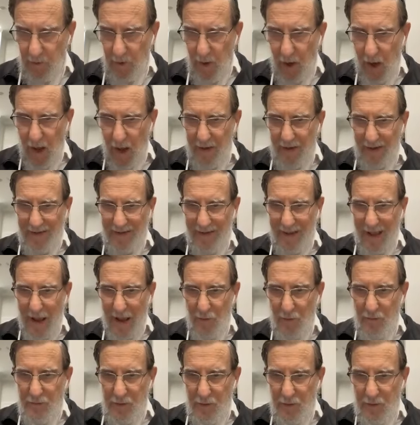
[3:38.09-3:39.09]
God
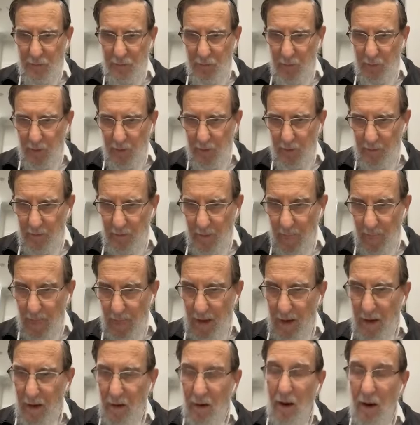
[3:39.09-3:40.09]
endows Israel.
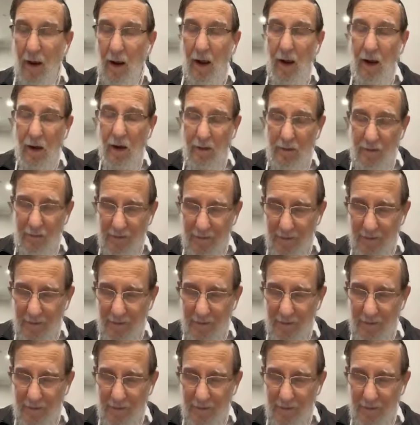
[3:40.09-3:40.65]
Uh,